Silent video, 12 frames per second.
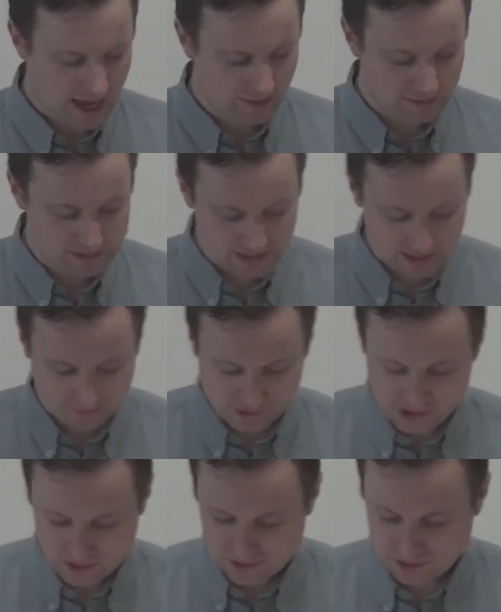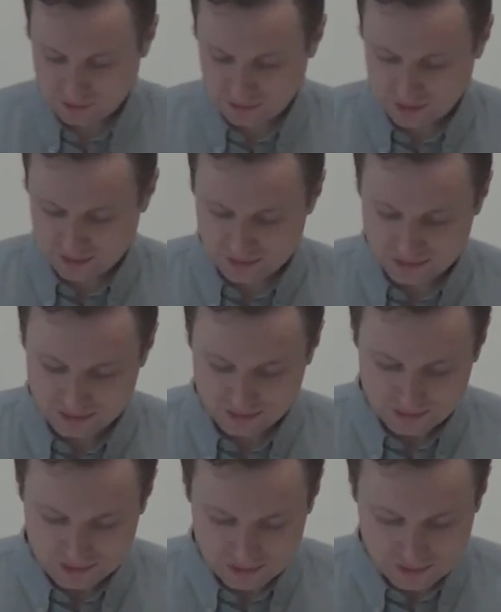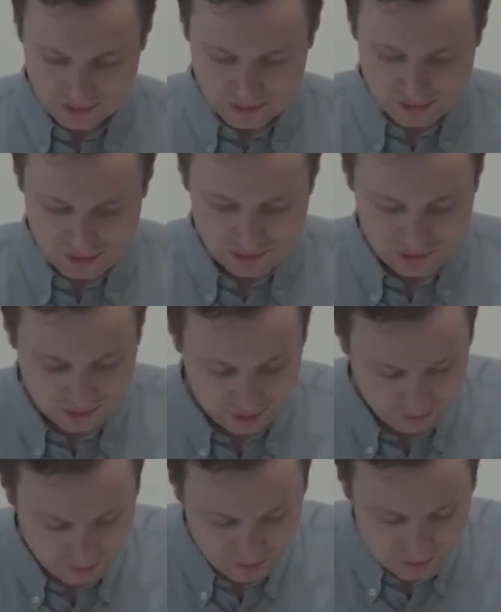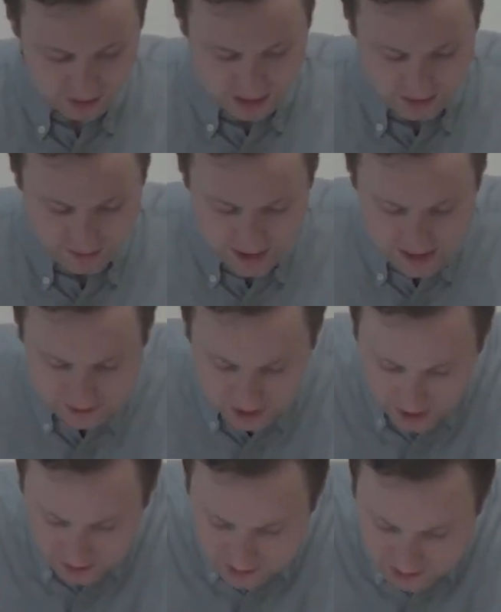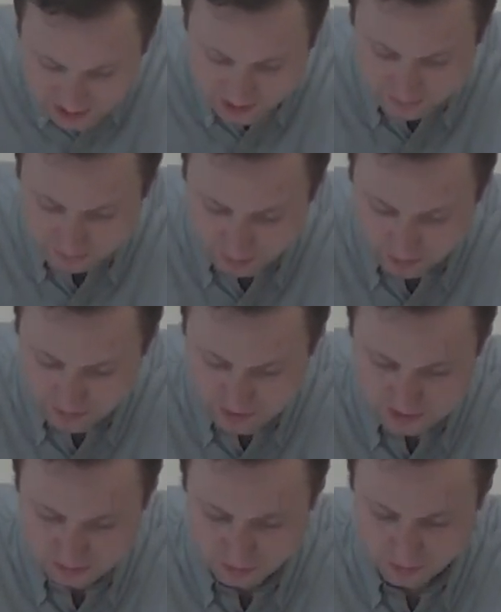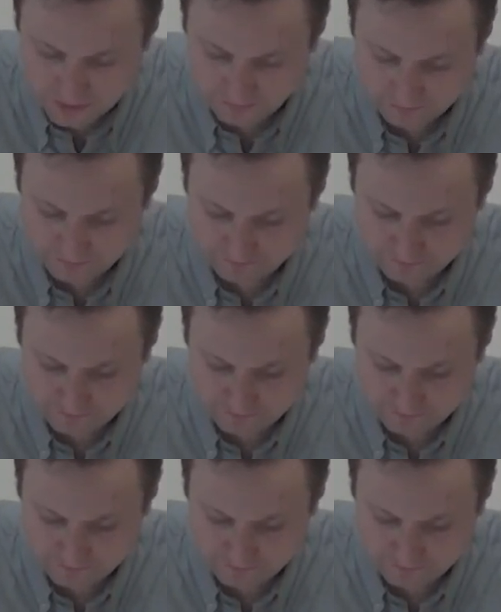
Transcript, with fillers: at the day of Jesus Christ. So uh, that is our second point this morning.